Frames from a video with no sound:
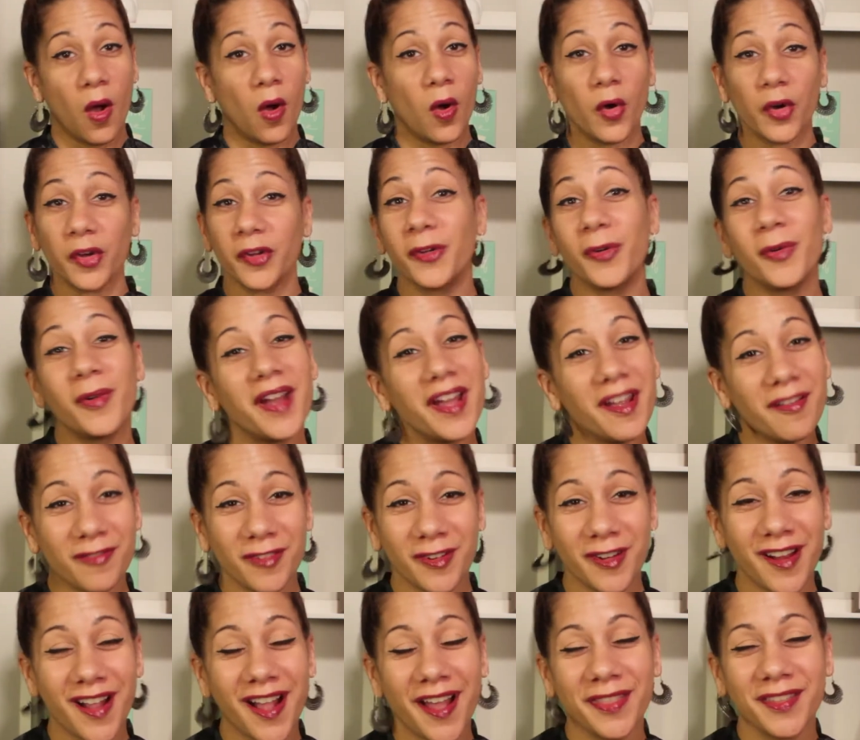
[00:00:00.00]
or
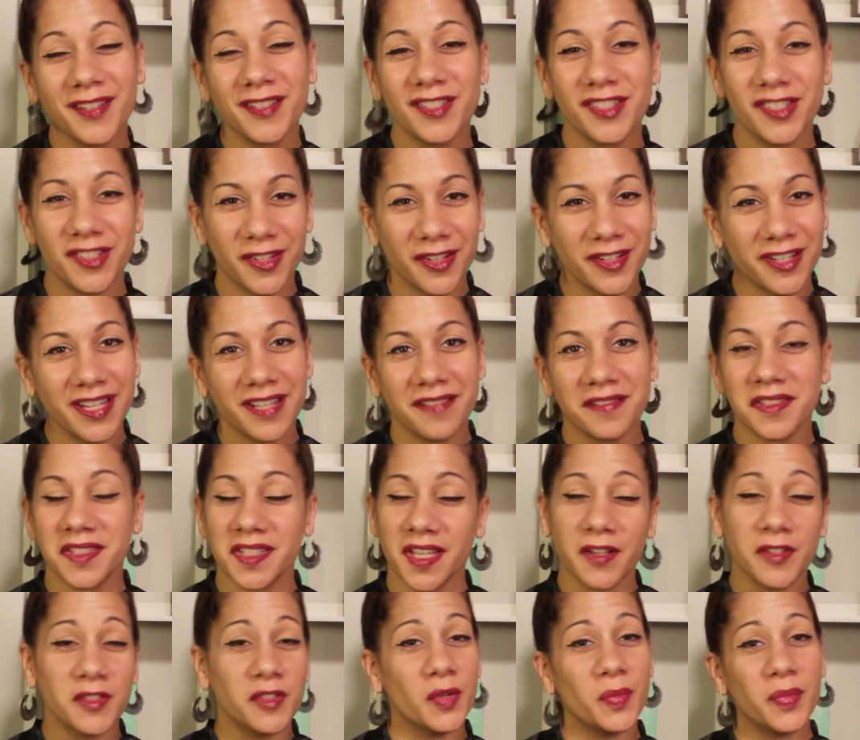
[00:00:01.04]
whoever on this journey of
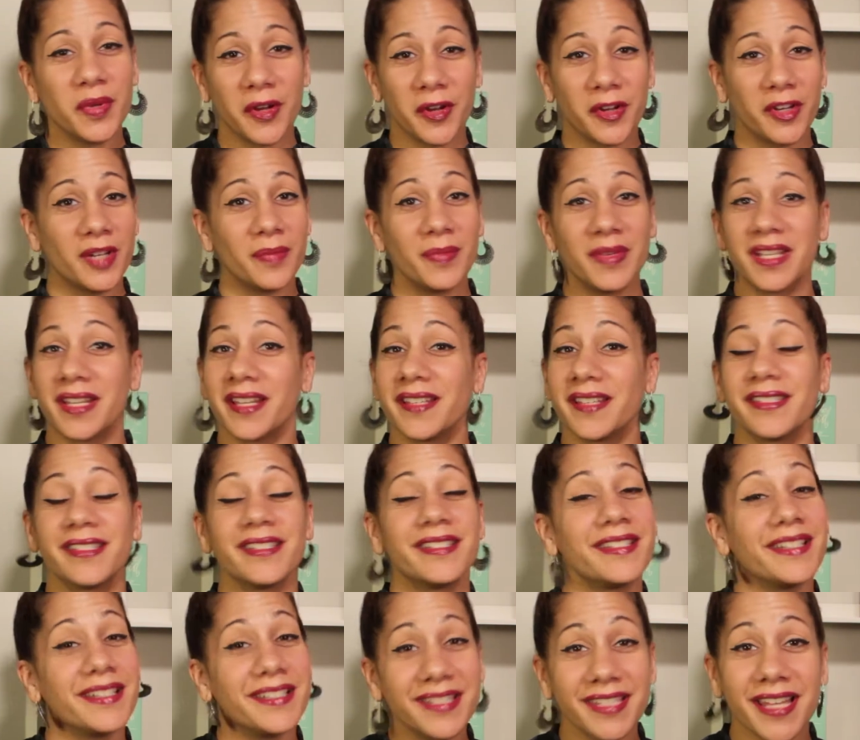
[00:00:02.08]
sexual purity, because it
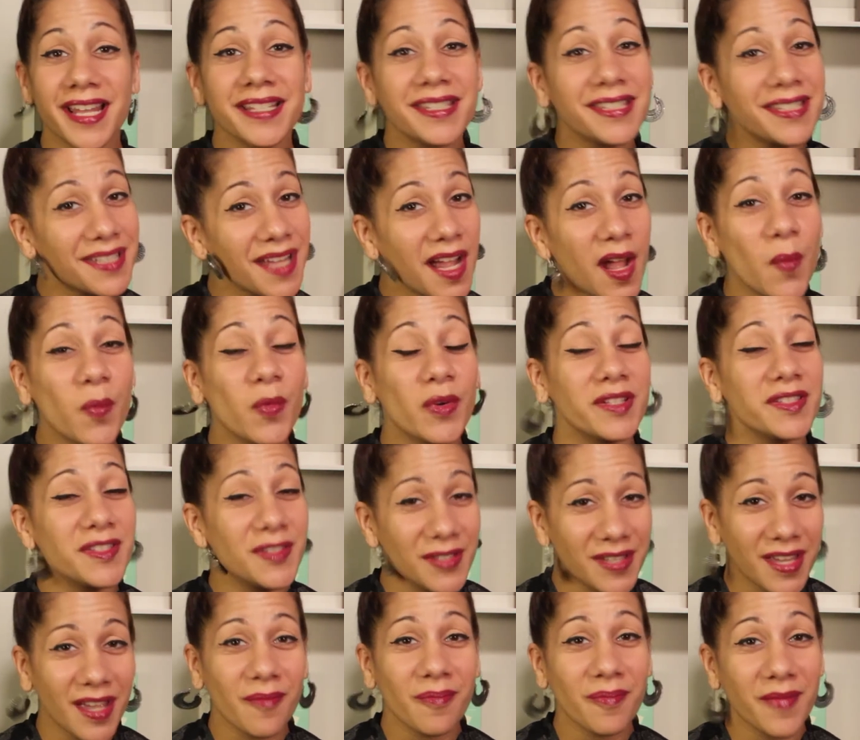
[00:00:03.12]
does not stop once you
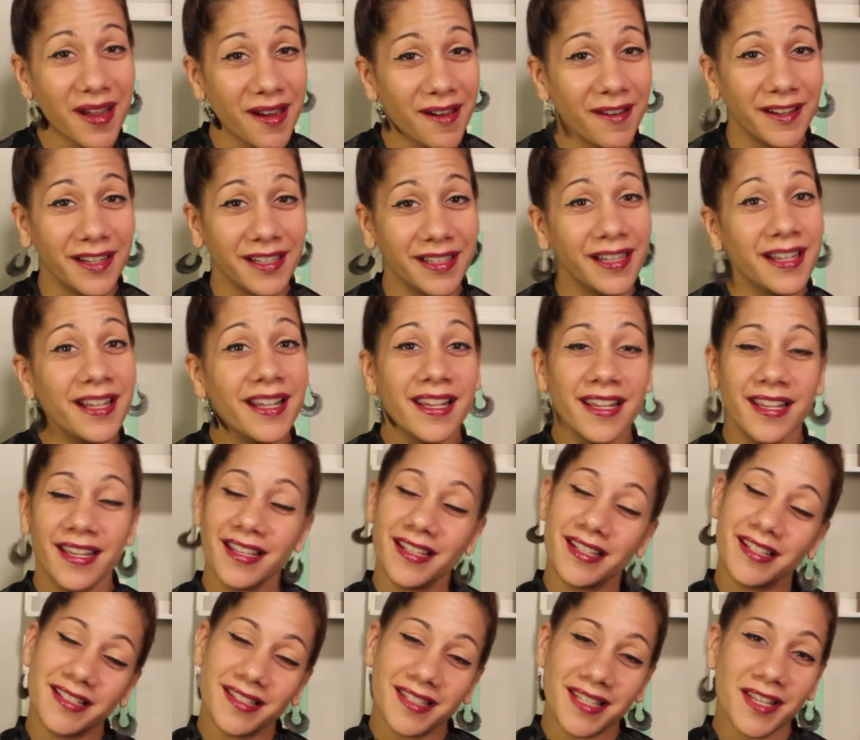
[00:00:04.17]
get married. It
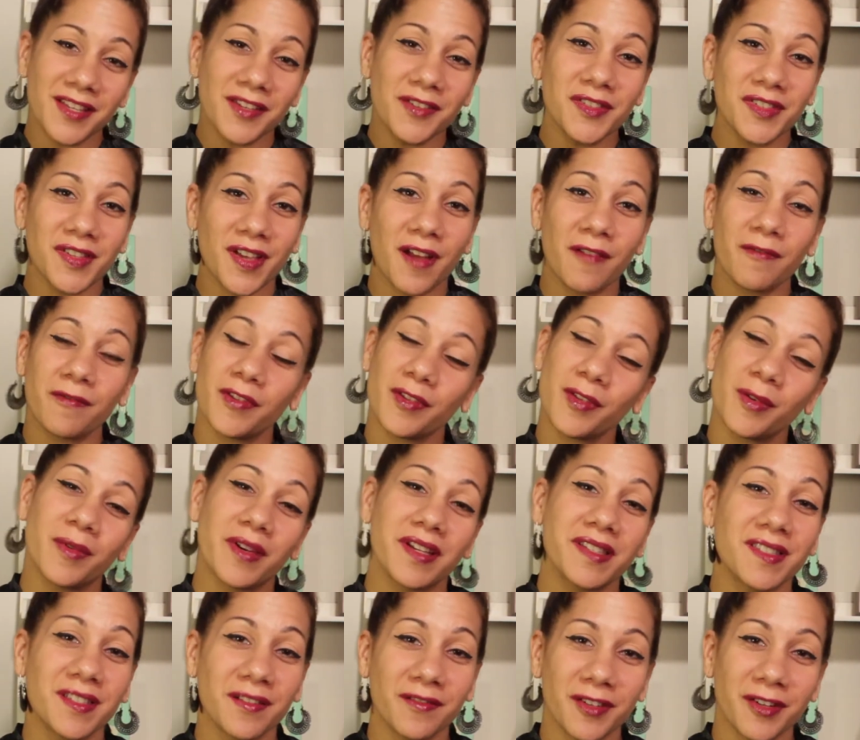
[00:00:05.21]
continues on for the
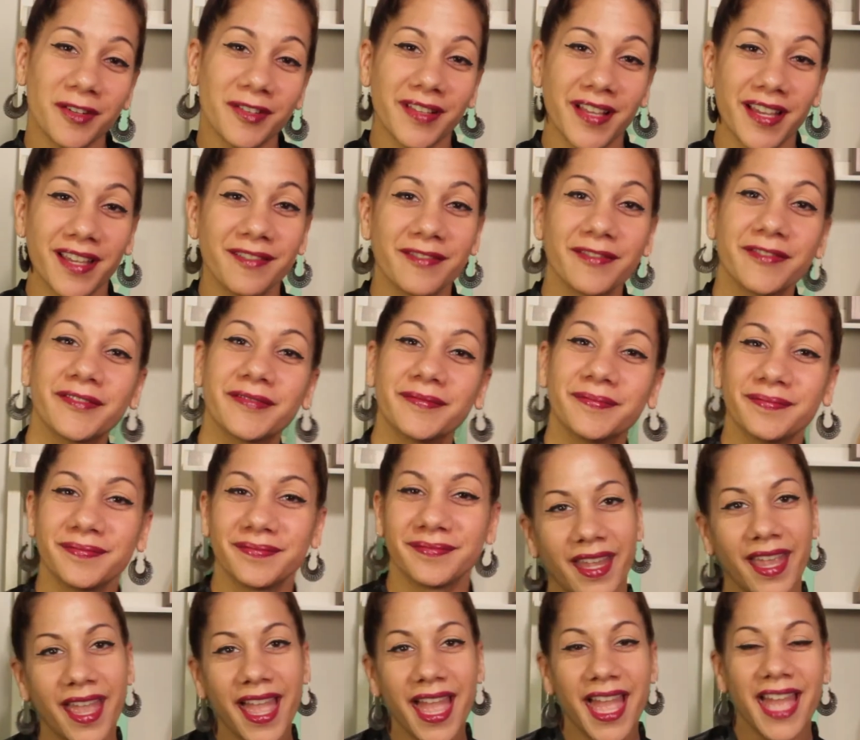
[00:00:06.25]
rest of your life.
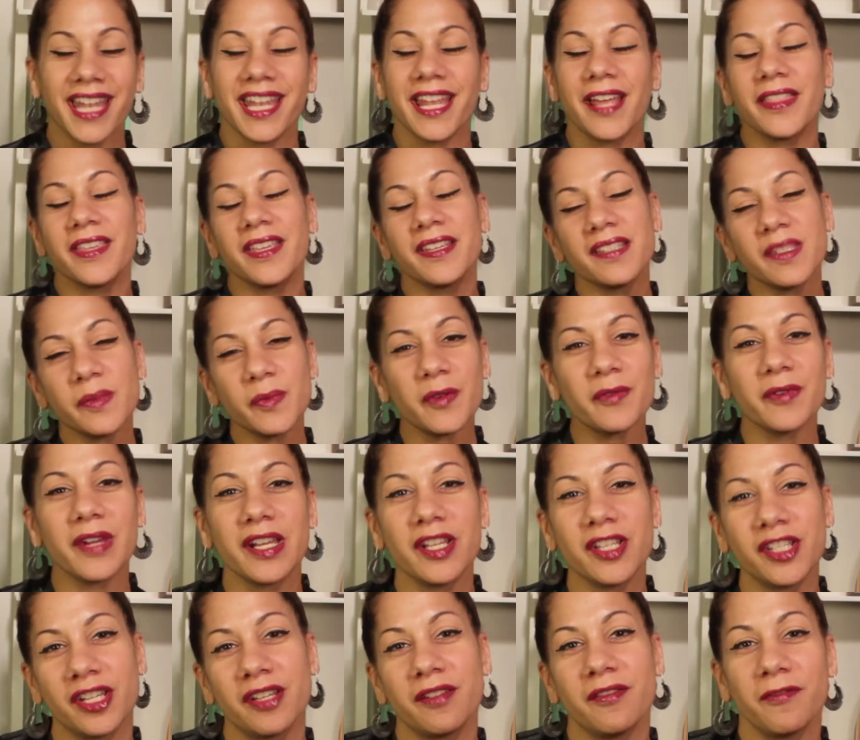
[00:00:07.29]
Now, the
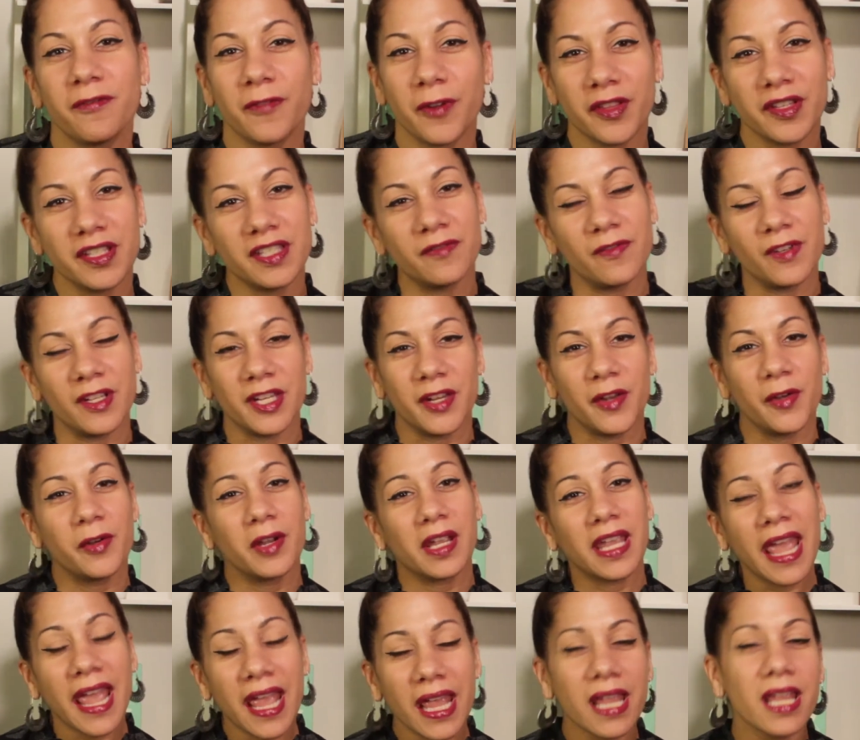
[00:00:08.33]
inspiration for this video
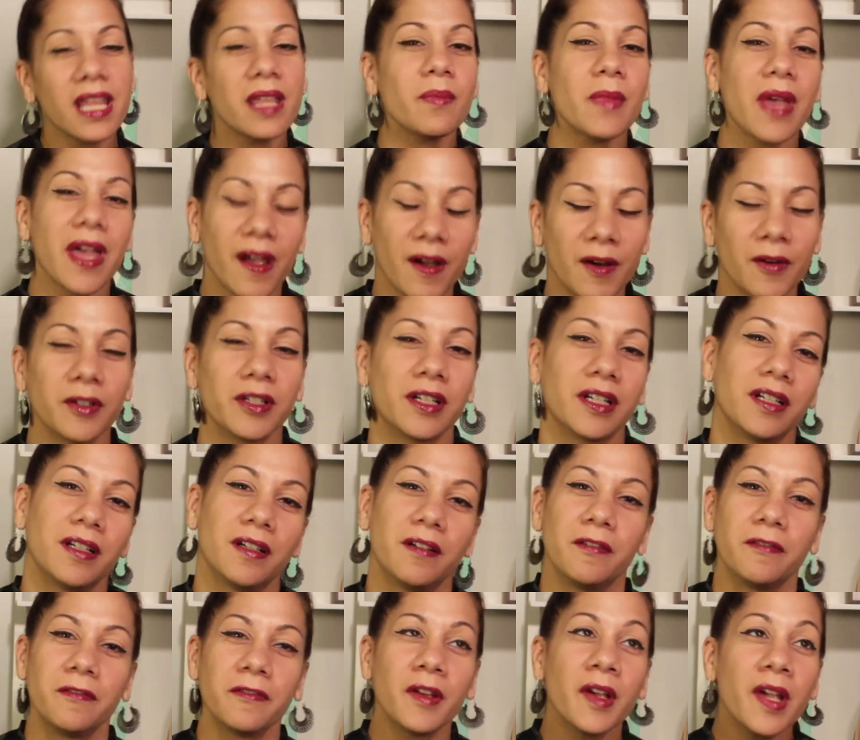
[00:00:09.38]
came out
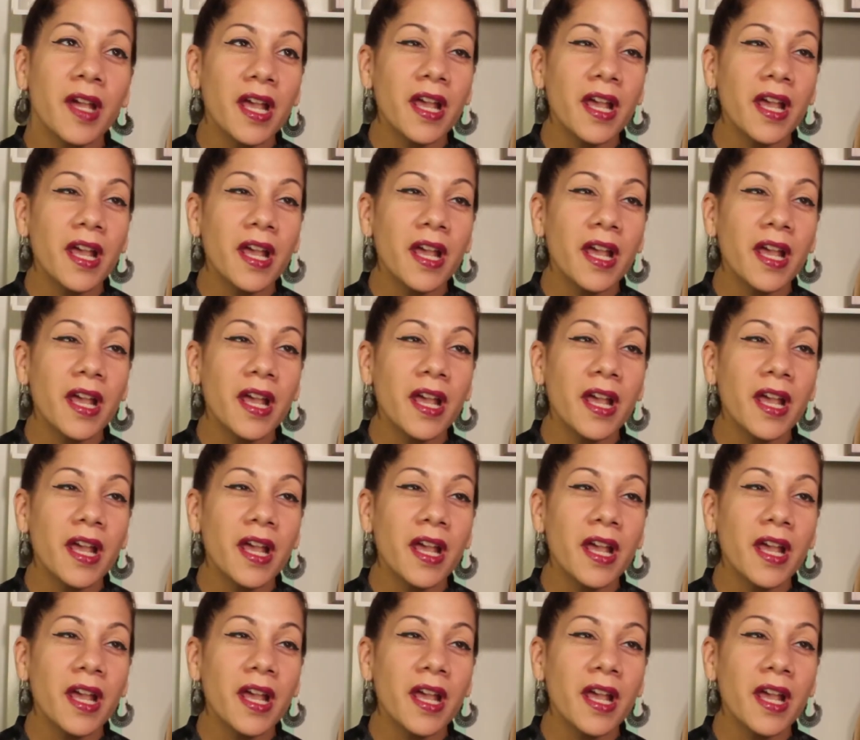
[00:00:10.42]
of